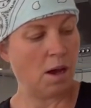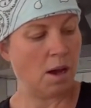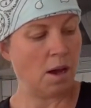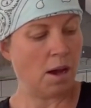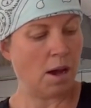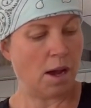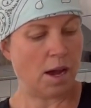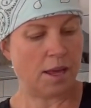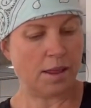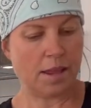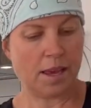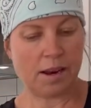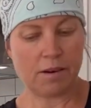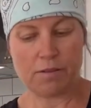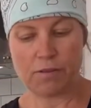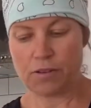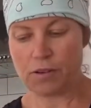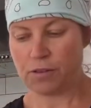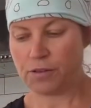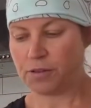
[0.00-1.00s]
And then
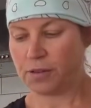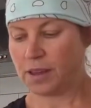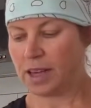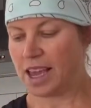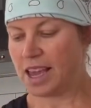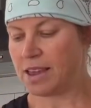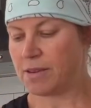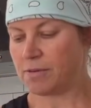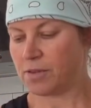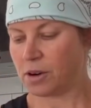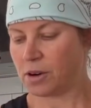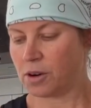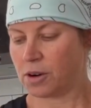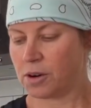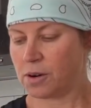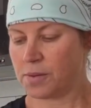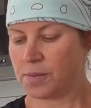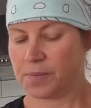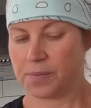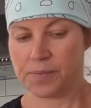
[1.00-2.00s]
for
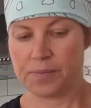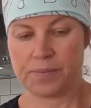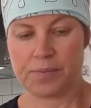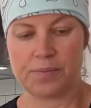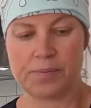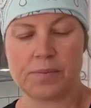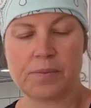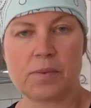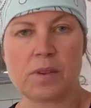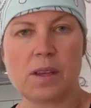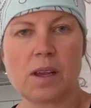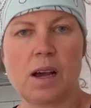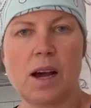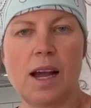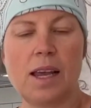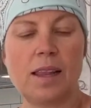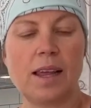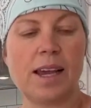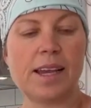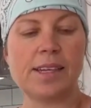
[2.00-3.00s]
flavor,
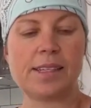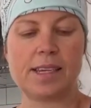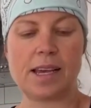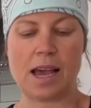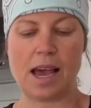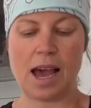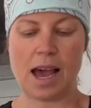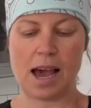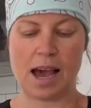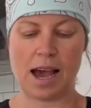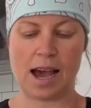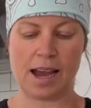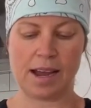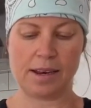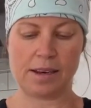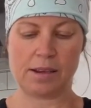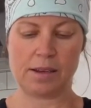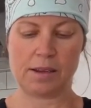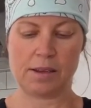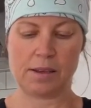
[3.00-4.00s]
I like to
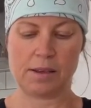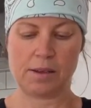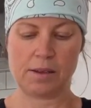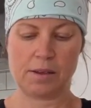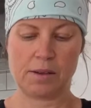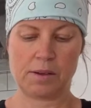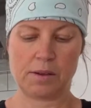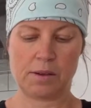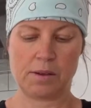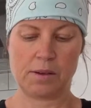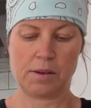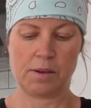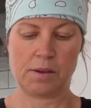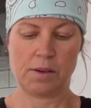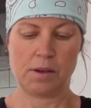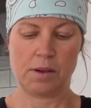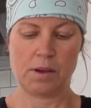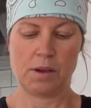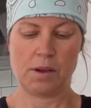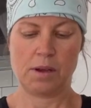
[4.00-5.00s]
add
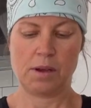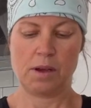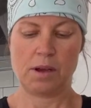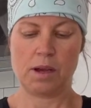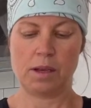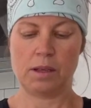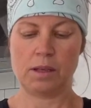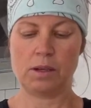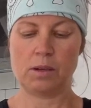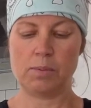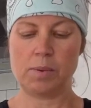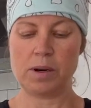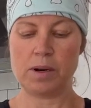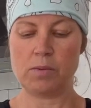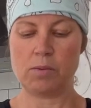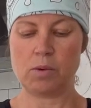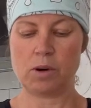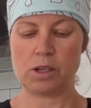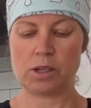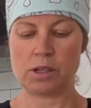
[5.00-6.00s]
a little bit of
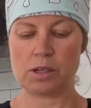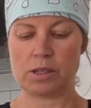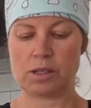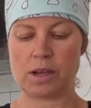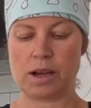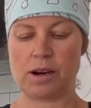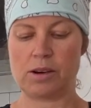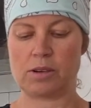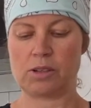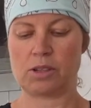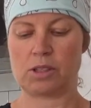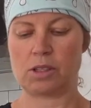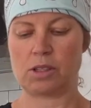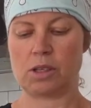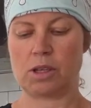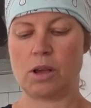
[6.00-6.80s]
Worcestershire sauce.